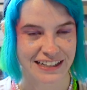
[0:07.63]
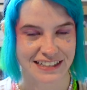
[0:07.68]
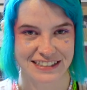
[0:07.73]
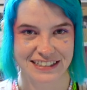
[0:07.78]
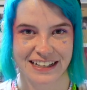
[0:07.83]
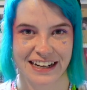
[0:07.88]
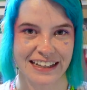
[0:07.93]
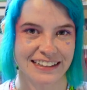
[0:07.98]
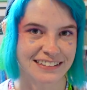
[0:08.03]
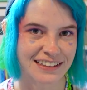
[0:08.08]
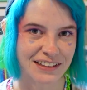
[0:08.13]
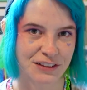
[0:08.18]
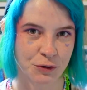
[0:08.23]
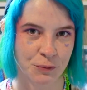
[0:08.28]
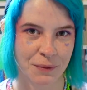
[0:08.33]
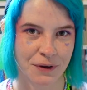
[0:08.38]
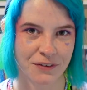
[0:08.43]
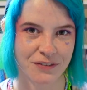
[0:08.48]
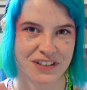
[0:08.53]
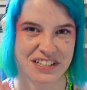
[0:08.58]
Today's a little
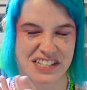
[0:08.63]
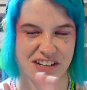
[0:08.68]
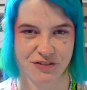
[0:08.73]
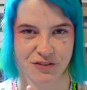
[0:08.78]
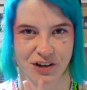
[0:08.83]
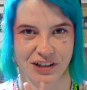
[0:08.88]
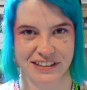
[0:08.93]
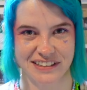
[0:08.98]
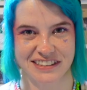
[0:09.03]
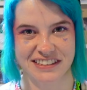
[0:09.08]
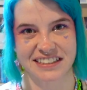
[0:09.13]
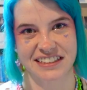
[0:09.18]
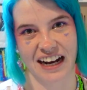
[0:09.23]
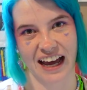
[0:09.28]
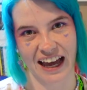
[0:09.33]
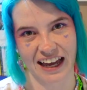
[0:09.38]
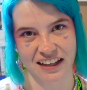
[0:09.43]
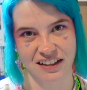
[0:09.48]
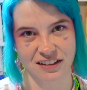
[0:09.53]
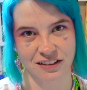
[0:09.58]
bit of a different
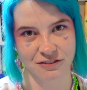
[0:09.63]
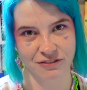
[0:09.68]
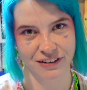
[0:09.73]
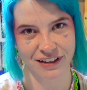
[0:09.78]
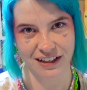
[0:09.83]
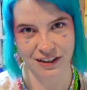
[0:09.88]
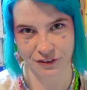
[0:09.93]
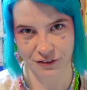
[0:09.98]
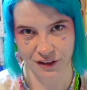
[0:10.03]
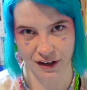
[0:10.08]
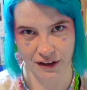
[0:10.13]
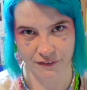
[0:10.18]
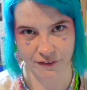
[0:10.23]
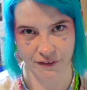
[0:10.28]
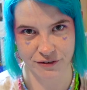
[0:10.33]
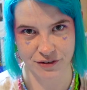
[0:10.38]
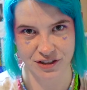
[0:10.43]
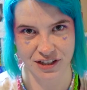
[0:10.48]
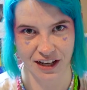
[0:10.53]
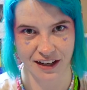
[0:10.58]
style of video than I've
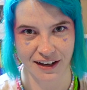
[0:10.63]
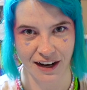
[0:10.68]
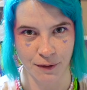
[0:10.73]
ever done.